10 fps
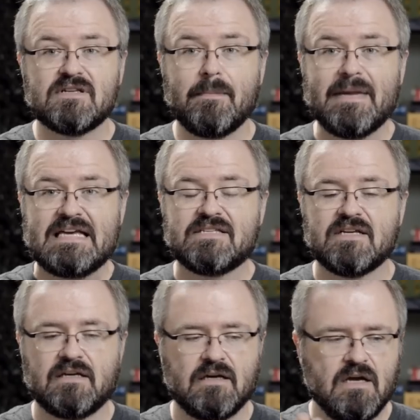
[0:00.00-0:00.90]

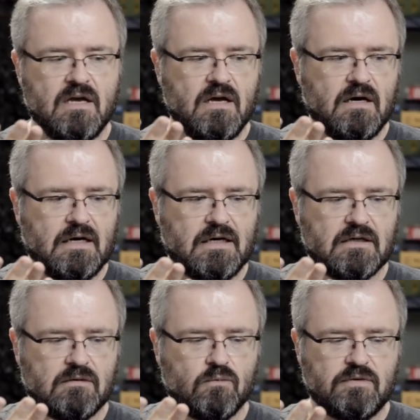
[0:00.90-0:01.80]
amazing uh,
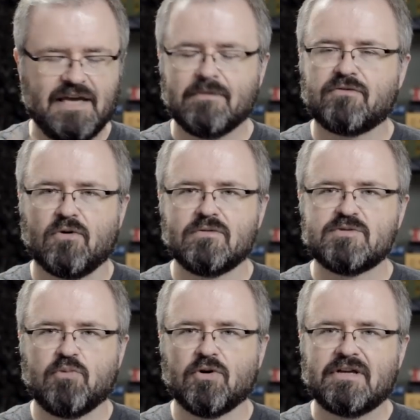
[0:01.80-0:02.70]
Game of Thrones
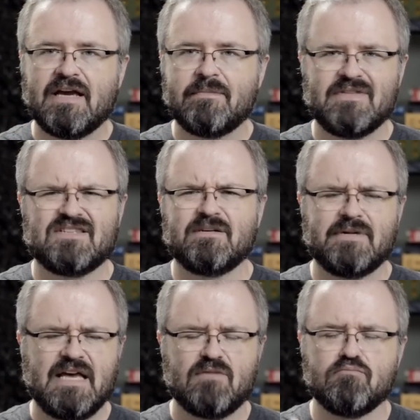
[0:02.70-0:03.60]
board game that
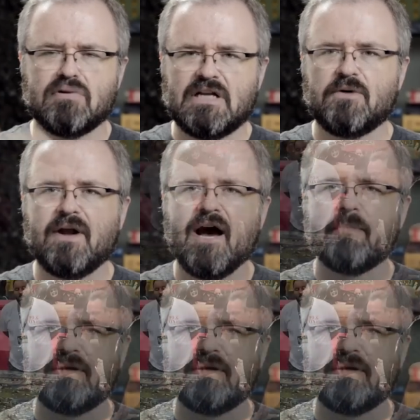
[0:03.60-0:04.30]
somebody had blown up